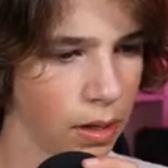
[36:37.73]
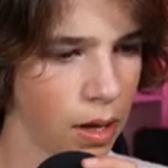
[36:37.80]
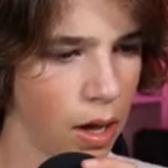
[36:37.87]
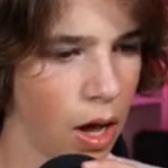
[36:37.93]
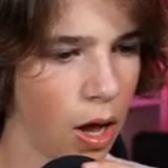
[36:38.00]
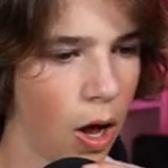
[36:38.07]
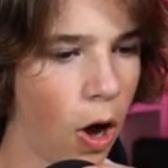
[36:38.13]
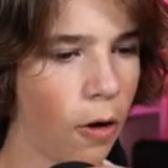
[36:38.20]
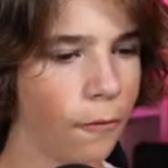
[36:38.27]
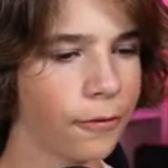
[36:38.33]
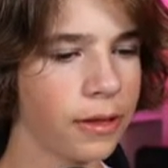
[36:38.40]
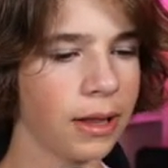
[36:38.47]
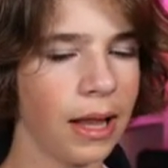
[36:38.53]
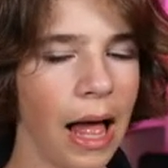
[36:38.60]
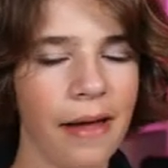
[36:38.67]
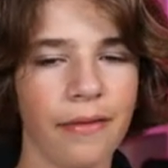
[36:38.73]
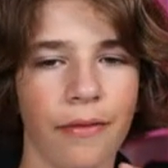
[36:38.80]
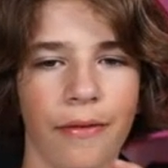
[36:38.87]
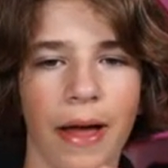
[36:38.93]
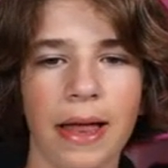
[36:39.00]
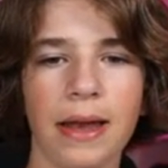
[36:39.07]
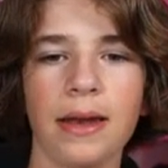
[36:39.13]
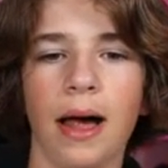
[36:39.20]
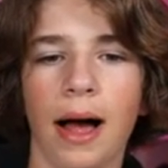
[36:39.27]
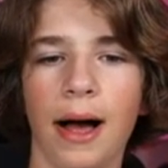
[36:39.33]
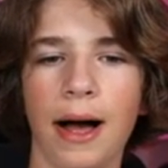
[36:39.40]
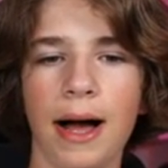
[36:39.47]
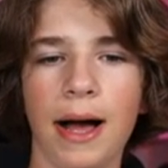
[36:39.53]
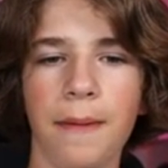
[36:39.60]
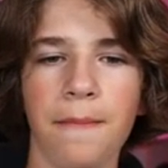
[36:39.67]
Oh, for the live event.
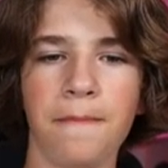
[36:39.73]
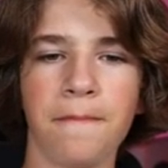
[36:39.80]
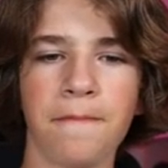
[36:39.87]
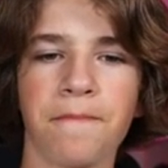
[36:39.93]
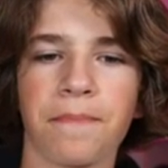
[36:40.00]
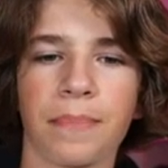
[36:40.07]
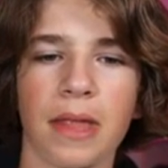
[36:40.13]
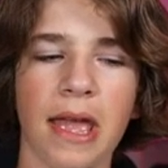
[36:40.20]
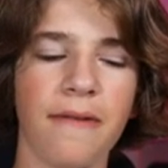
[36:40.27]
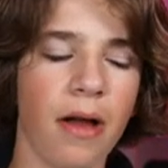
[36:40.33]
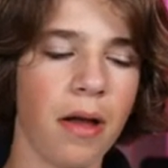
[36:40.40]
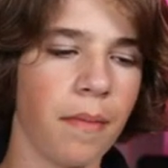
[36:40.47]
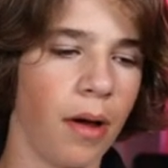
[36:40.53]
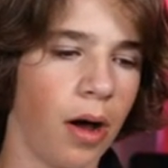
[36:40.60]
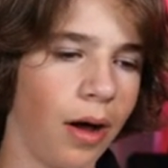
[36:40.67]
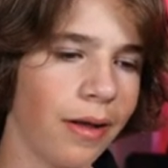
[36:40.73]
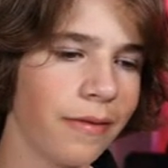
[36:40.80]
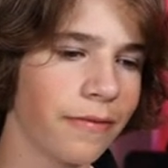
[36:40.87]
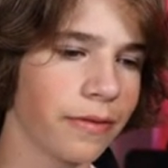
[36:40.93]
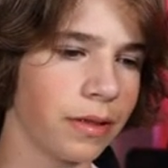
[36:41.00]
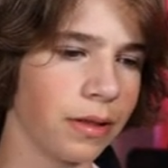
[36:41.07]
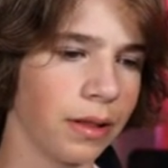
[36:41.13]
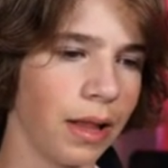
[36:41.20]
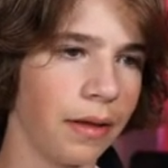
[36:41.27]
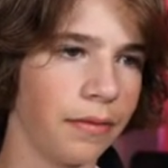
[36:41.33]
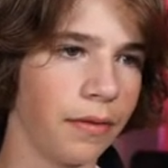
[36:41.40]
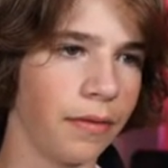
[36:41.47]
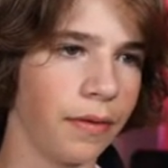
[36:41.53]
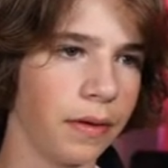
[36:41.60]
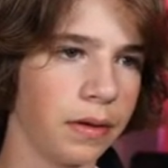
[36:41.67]
Um if I'm on for the live
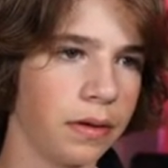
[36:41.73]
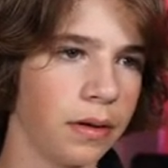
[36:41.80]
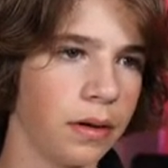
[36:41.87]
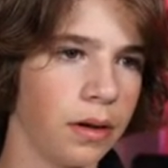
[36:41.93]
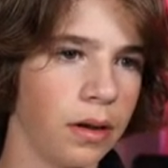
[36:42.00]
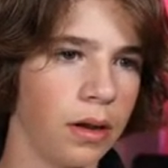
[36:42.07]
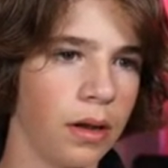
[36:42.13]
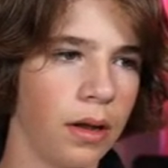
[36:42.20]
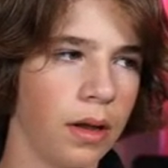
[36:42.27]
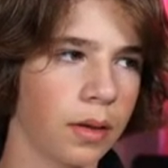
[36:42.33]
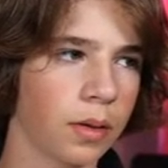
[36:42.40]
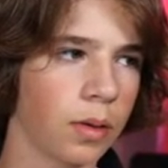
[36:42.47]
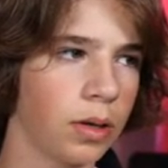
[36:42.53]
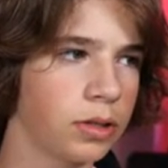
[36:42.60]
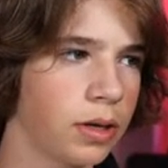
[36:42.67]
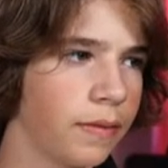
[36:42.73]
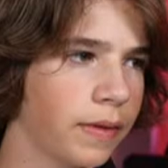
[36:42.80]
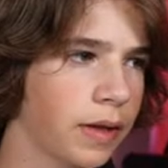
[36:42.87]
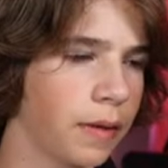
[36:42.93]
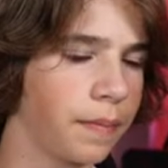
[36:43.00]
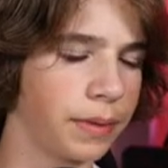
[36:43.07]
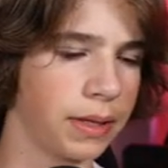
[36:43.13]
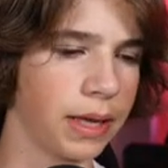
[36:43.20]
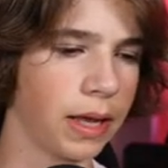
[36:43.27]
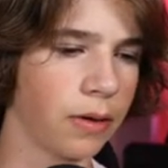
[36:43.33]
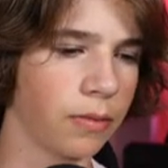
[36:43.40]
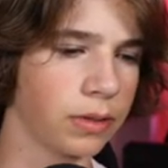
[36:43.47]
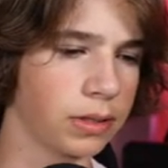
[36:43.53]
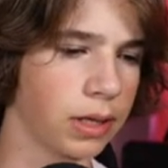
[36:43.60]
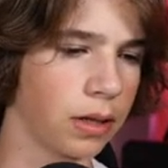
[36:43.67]
event. Quite sure I have like a piano
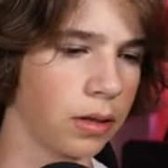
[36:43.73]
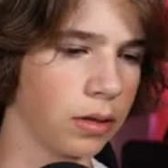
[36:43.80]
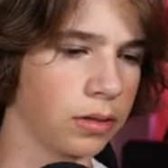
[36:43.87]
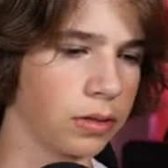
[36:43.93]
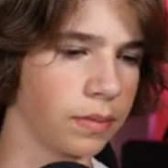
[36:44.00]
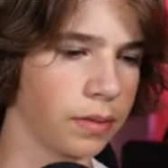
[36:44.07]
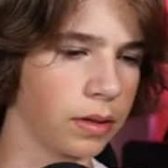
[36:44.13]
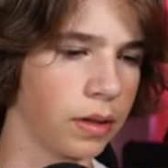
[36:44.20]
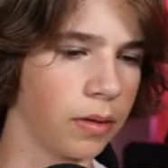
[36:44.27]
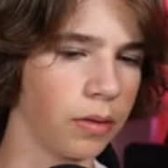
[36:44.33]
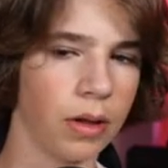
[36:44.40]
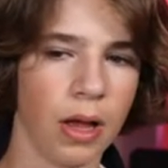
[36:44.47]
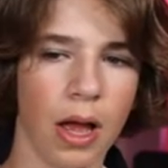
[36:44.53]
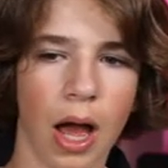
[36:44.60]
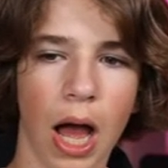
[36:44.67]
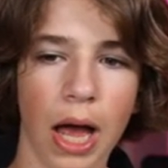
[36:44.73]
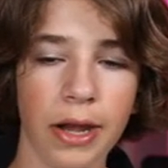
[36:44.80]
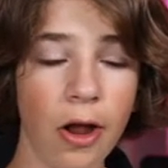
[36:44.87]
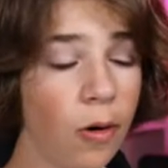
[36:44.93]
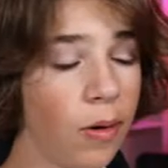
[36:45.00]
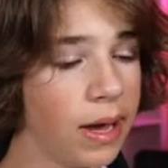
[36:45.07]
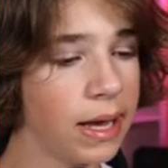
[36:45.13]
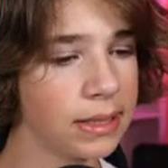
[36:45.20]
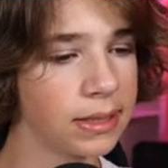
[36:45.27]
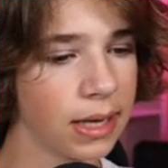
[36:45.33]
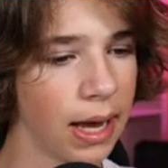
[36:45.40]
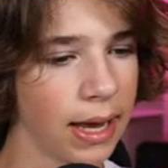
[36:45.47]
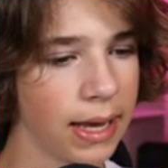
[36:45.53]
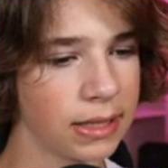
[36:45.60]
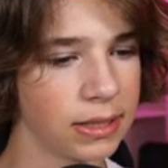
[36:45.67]
recital or something though. I uh, know it's uh
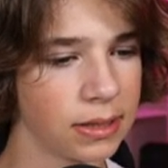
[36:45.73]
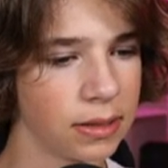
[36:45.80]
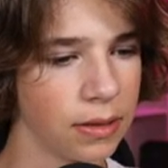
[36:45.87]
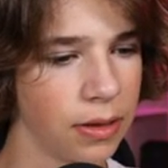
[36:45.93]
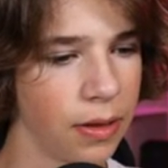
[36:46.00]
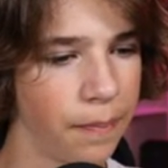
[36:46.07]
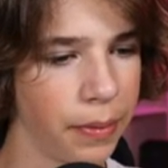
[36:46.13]
it's the build